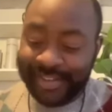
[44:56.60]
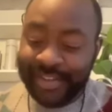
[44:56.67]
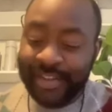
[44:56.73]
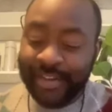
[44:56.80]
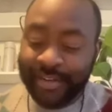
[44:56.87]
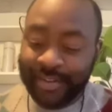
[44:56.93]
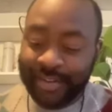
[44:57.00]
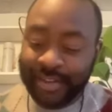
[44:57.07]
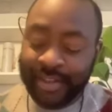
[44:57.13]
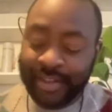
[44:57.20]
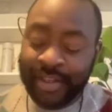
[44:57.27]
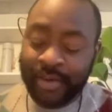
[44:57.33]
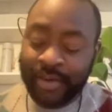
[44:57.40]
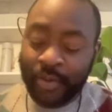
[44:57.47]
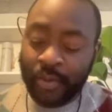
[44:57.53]
eat healthy.
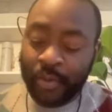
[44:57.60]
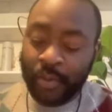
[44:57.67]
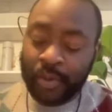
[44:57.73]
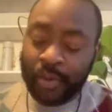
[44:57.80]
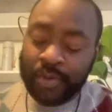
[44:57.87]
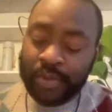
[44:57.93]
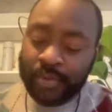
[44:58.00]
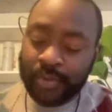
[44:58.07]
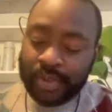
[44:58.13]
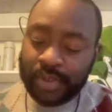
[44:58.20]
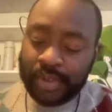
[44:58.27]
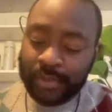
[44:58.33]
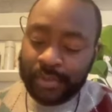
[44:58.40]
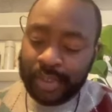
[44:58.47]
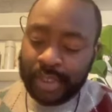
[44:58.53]
What's
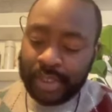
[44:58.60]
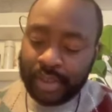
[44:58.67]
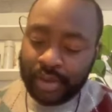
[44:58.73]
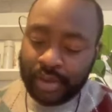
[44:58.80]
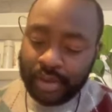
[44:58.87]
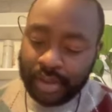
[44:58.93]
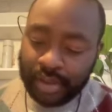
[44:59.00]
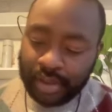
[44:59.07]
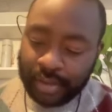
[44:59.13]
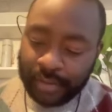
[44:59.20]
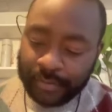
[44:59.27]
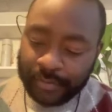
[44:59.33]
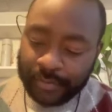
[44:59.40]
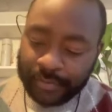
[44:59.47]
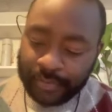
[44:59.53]
something
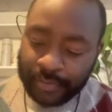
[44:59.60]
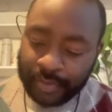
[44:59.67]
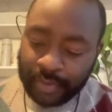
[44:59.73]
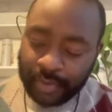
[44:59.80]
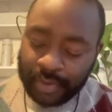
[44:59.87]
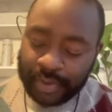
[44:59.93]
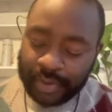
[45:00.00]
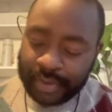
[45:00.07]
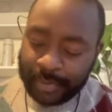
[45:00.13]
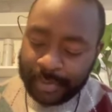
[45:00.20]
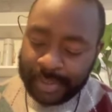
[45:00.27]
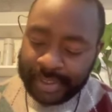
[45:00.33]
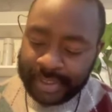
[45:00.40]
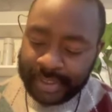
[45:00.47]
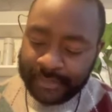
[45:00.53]
that what's the
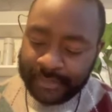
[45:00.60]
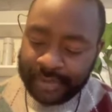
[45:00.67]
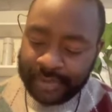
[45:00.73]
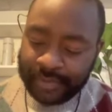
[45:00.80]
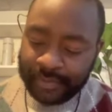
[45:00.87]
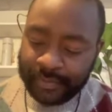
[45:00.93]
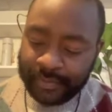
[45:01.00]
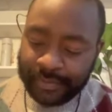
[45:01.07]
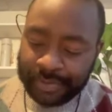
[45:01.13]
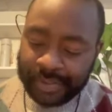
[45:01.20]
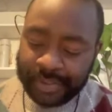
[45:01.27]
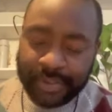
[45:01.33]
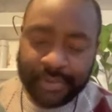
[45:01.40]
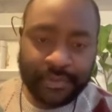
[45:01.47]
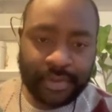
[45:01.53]
best advice you've
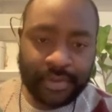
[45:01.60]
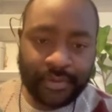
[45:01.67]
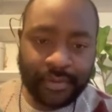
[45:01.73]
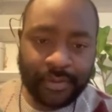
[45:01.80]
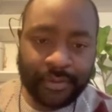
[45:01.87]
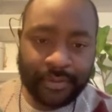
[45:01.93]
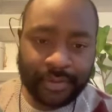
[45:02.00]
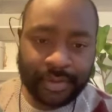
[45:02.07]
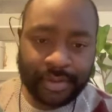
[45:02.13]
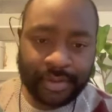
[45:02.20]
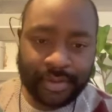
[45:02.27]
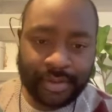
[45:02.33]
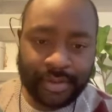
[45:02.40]
received so far